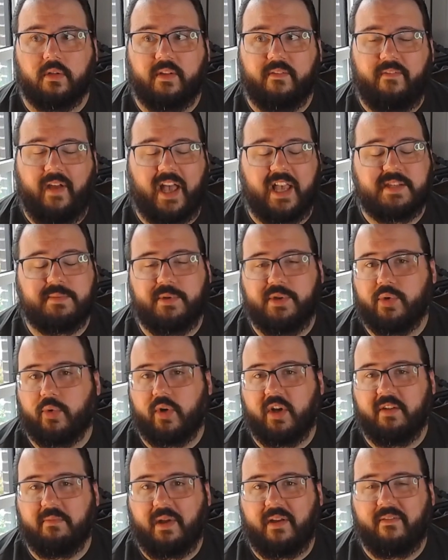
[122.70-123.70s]
the vast
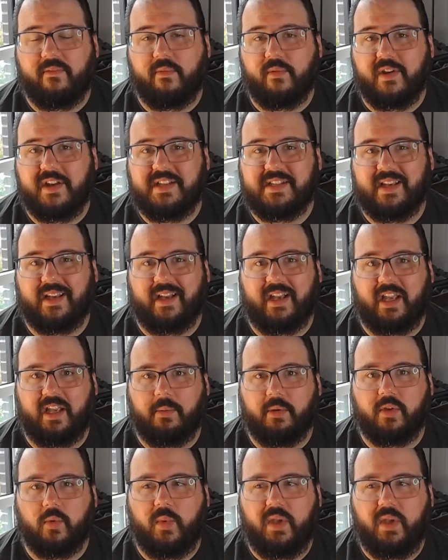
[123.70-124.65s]
majority of my free time on the